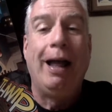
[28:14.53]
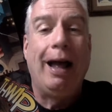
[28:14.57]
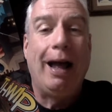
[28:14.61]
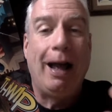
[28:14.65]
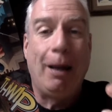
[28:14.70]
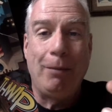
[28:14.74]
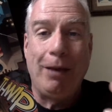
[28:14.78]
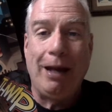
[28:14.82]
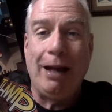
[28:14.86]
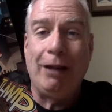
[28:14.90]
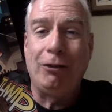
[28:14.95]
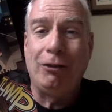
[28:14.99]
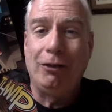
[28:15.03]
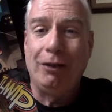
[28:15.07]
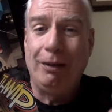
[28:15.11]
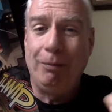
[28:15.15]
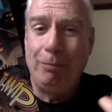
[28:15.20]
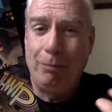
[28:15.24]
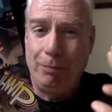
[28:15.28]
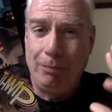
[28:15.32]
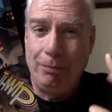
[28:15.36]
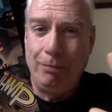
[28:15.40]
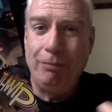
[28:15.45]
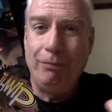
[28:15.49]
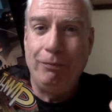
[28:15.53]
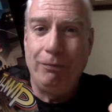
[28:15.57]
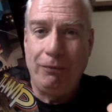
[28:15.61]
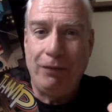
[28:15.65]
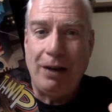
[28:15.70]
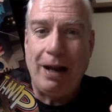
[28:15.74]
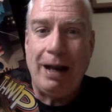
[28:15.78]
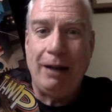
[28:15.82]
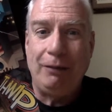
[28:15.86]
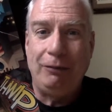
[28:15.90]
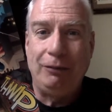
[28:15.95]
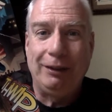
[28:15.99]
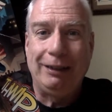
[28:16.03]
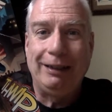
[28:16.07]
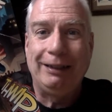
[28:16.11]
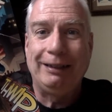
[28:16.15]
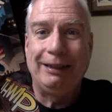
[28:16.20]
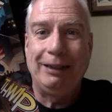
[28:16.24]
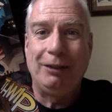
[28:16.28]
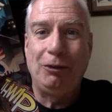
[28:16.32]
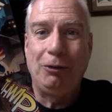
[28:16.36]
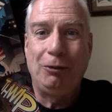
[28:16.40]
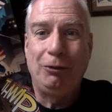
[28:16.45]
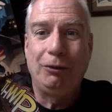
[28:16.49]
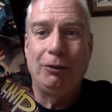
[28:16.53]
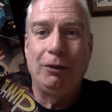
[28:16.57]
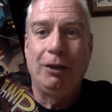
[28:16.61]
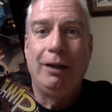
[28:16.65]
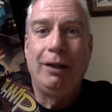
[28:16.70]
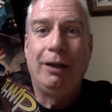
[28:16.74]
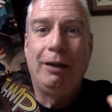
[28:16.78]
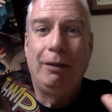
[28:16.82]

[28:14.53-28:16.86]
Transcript: I imagine five, six issues